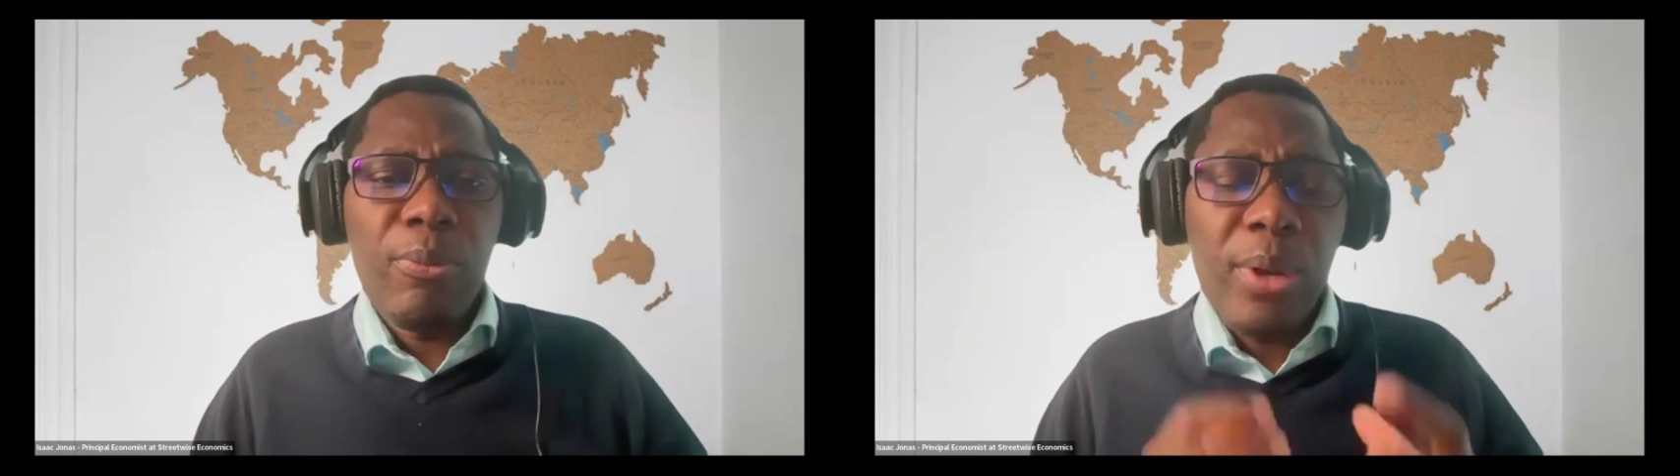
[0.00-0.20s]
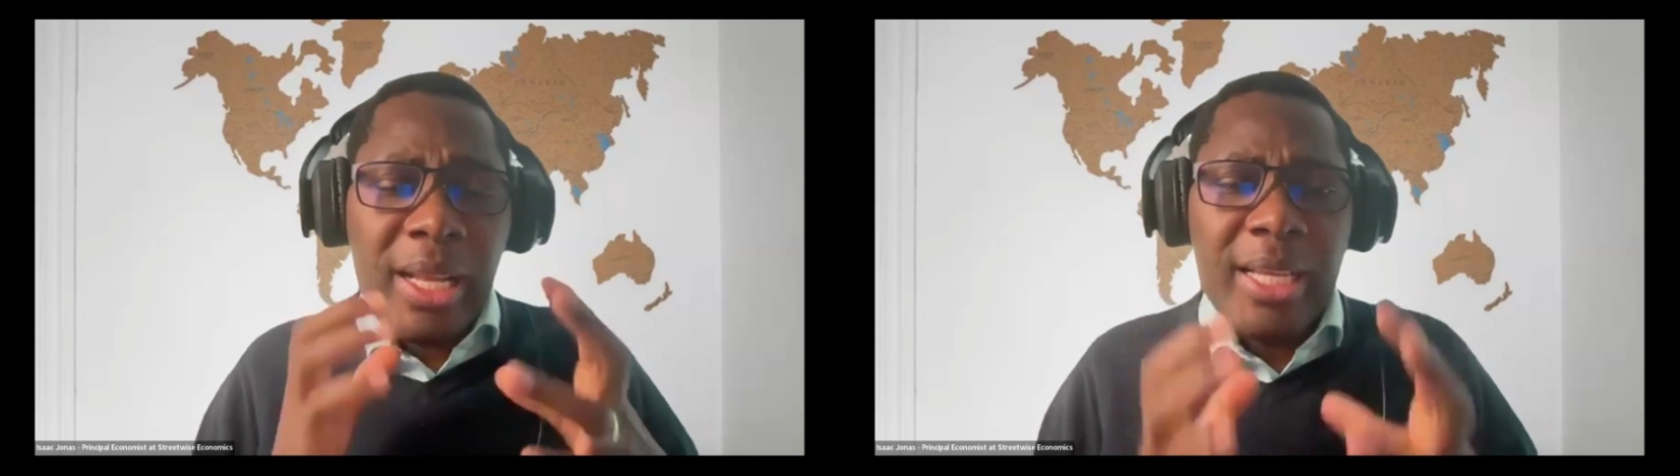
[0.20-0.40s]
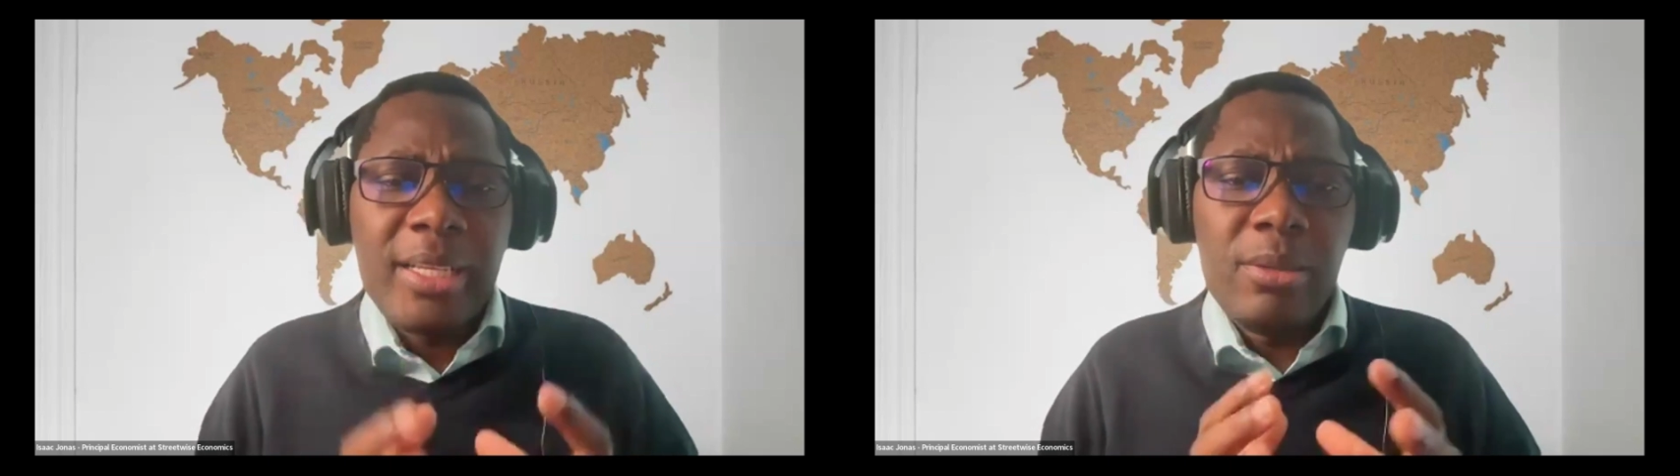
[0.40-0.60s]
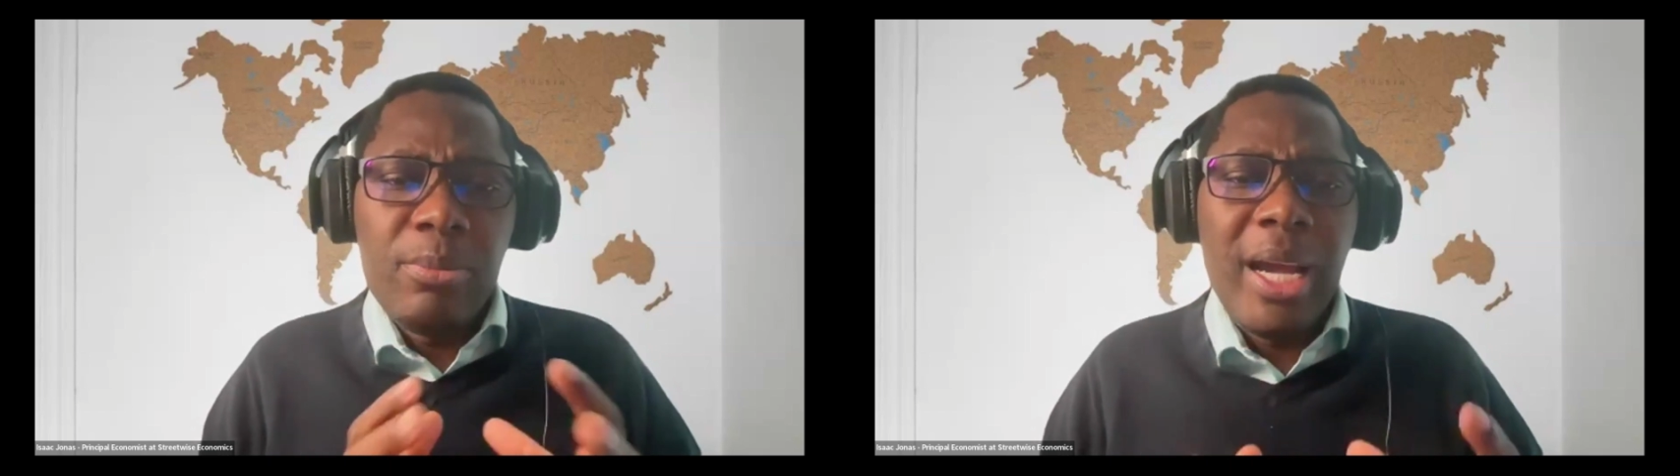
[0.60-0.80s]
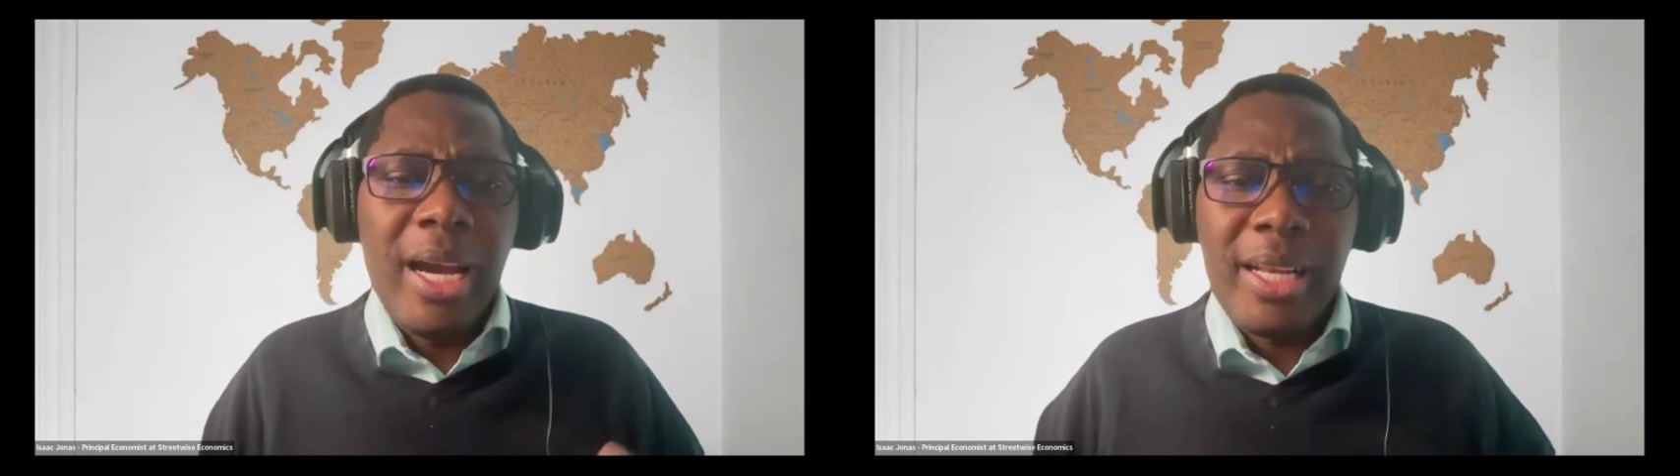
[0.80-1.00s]
of when I
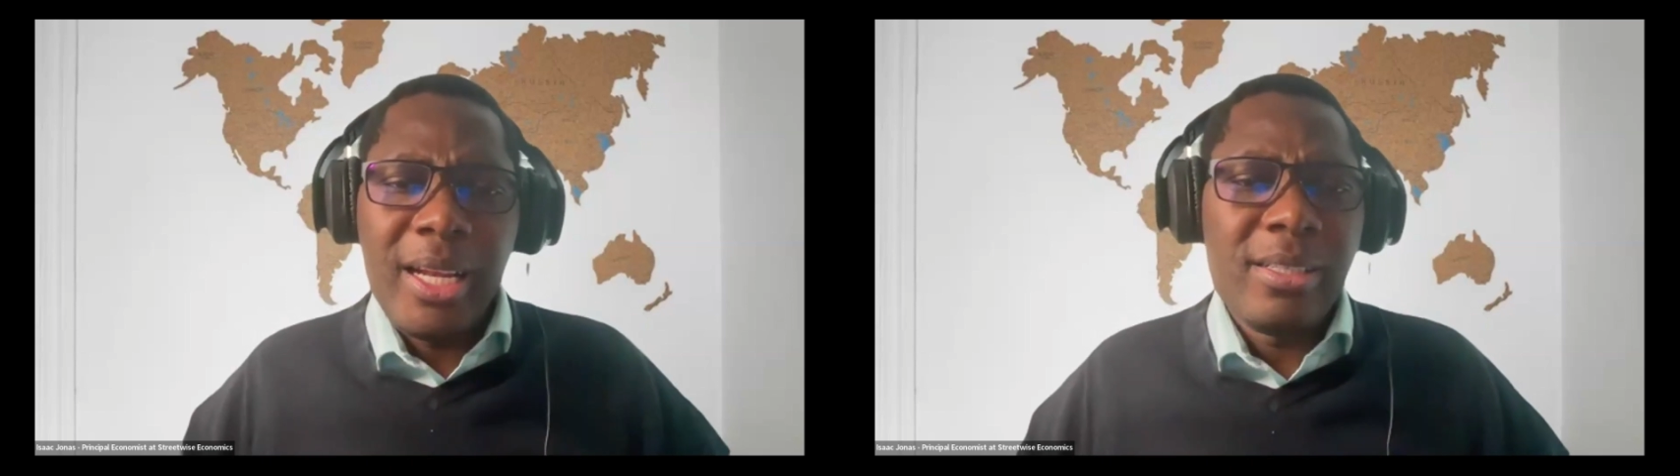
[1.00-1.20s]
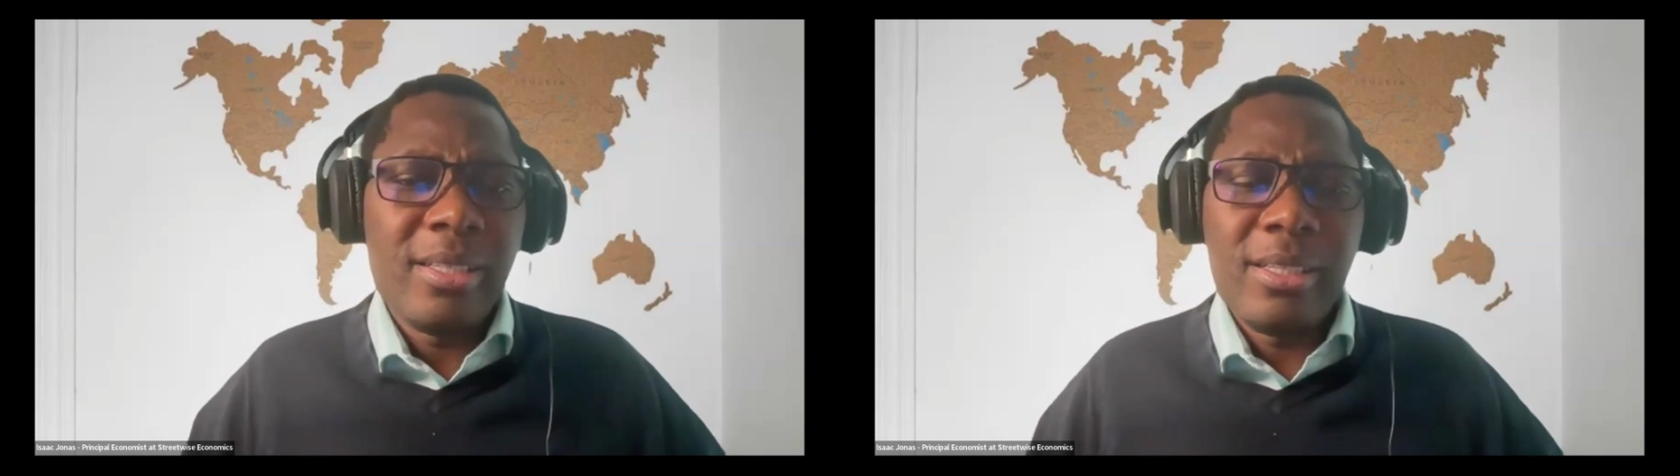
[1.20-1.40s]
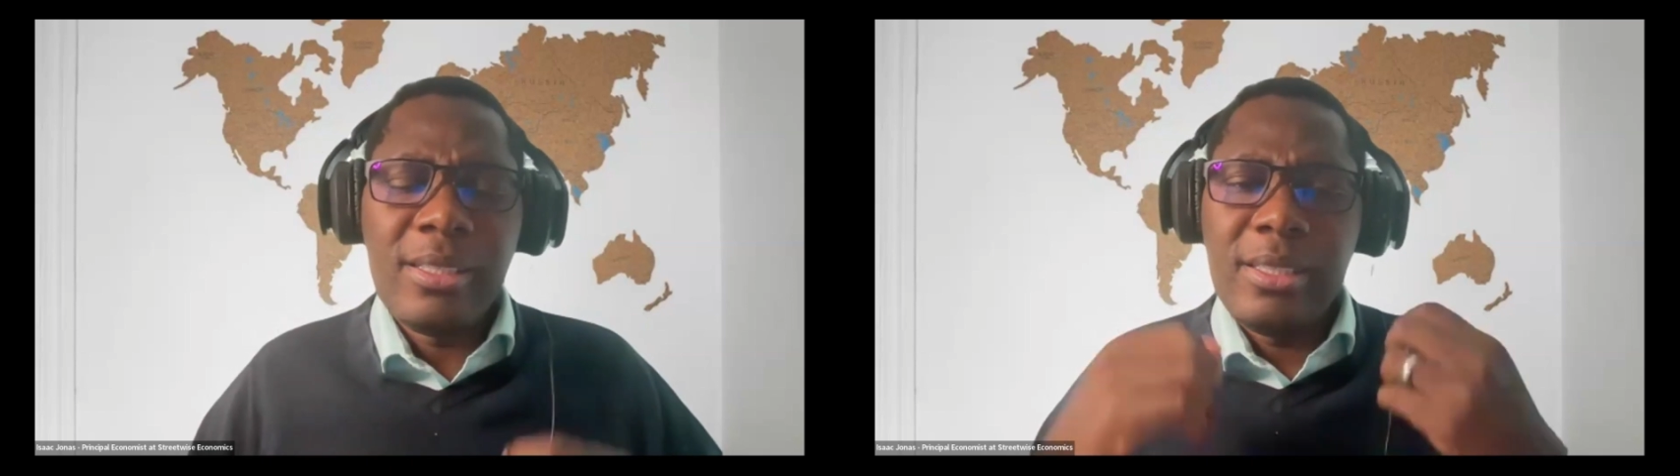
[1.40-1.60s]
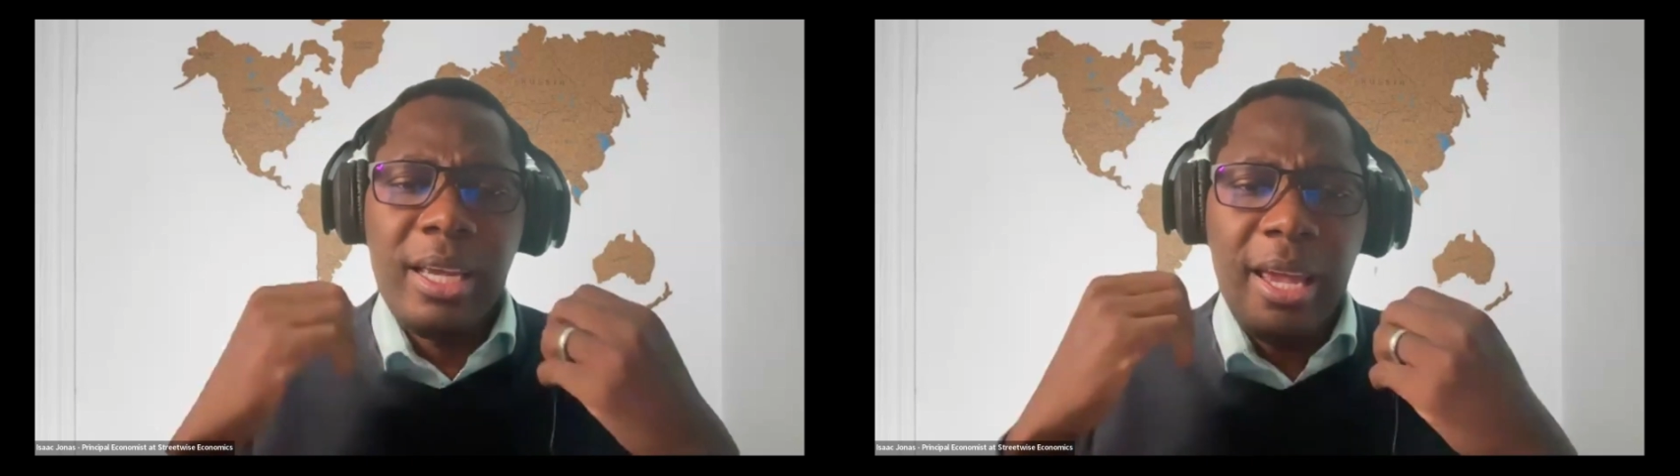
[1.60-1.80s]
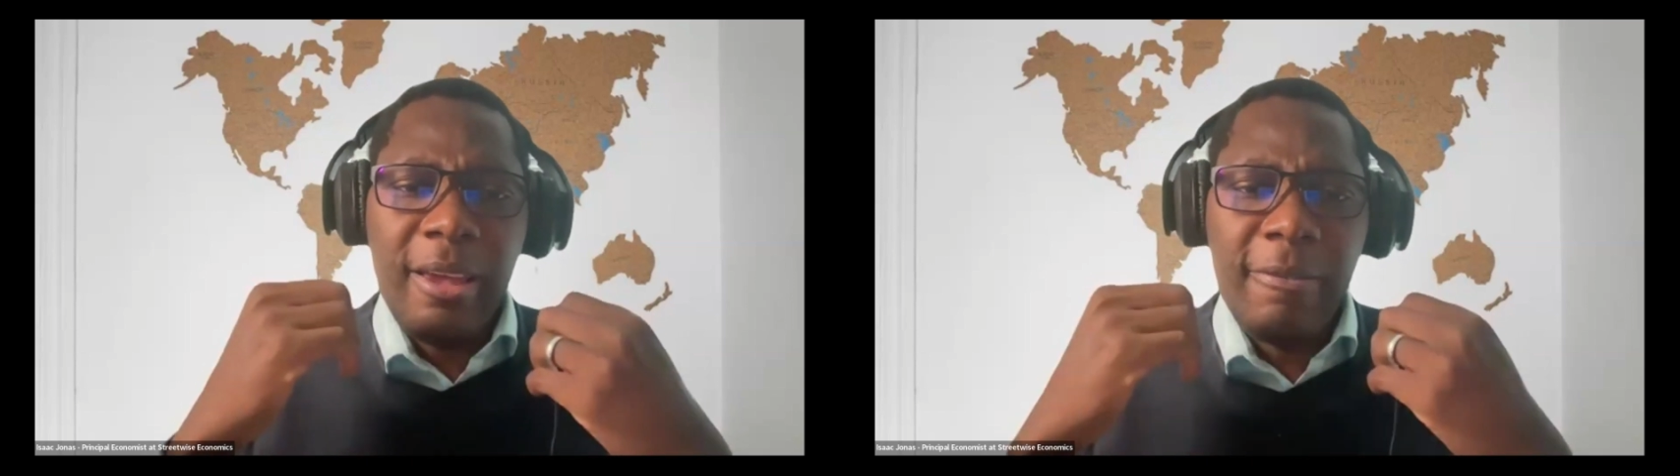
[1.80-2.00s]
did my analysis,
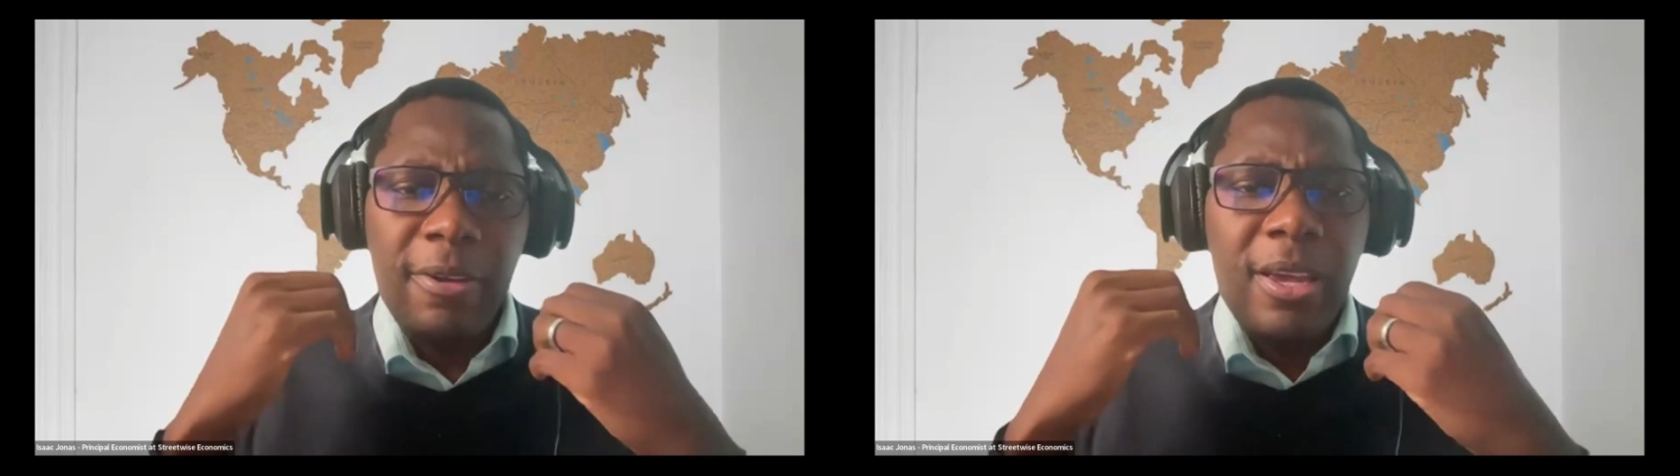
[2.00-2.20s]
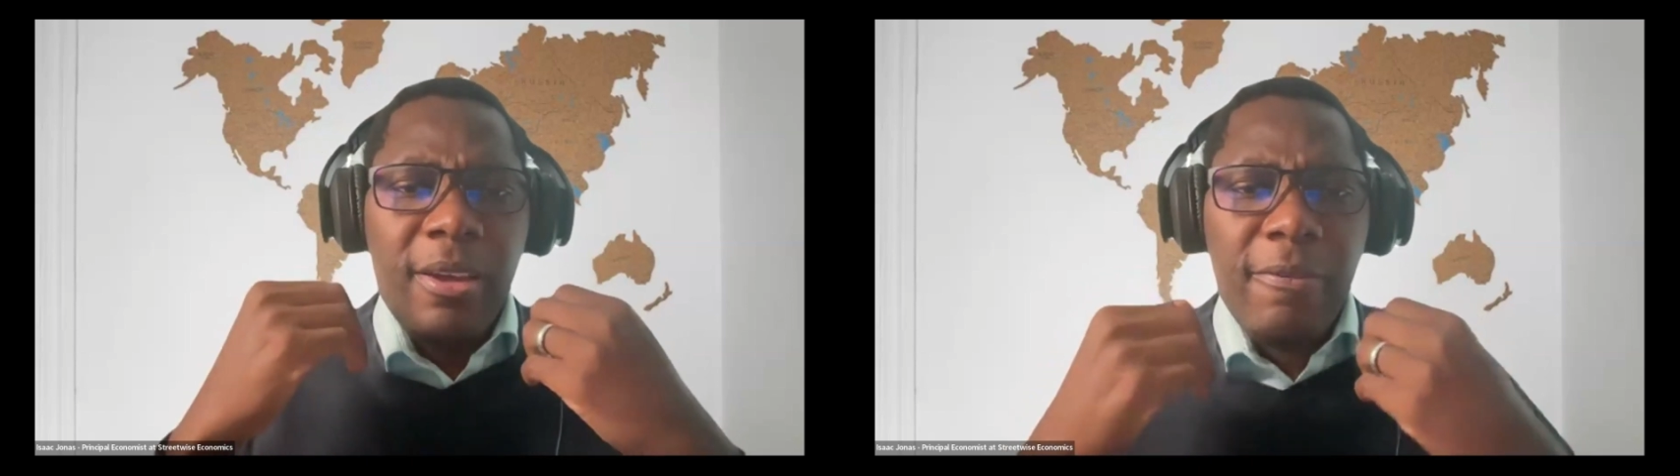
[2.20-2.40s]
they have